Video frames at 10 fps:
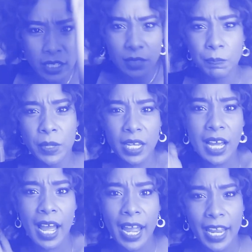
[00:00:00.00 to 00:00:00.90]
this big
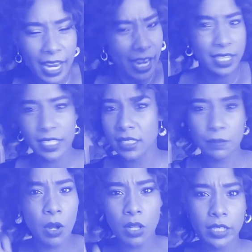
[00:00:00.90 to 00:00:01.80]
guy and this
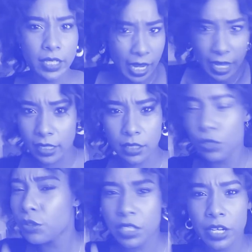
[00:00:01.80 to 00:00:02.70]
smaller guy, the
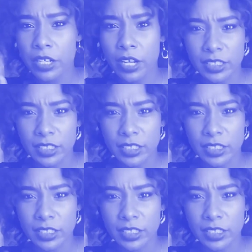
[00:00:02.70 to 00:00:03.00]
two security